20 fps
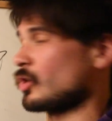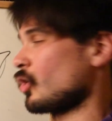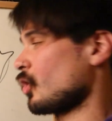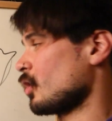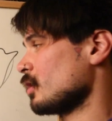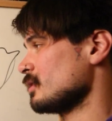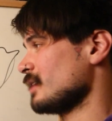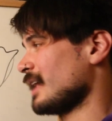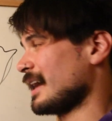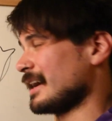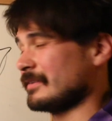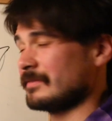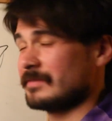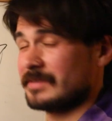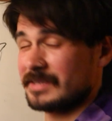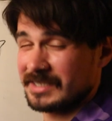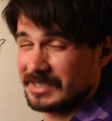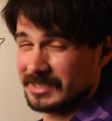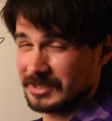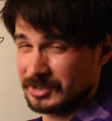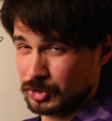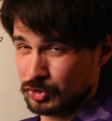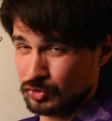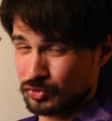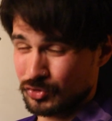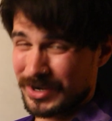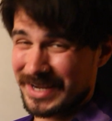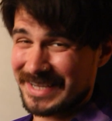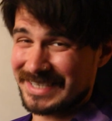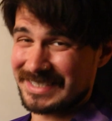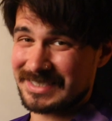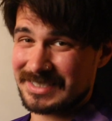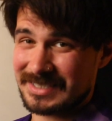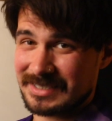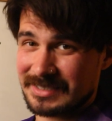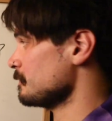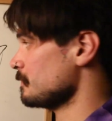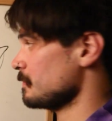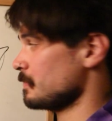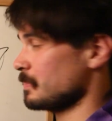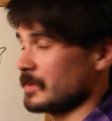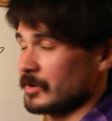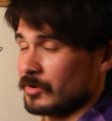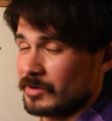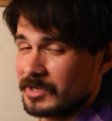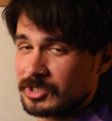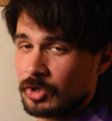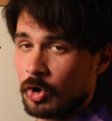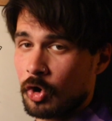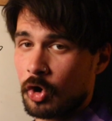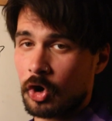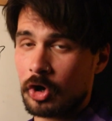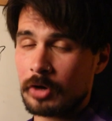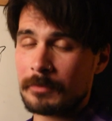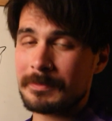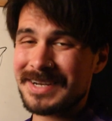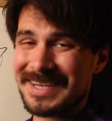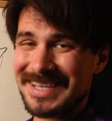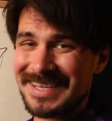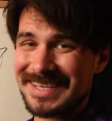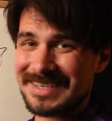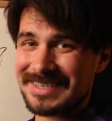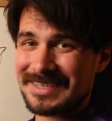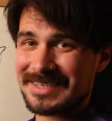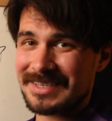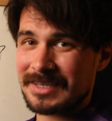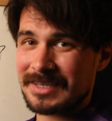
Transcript: our life is great. There is harmony.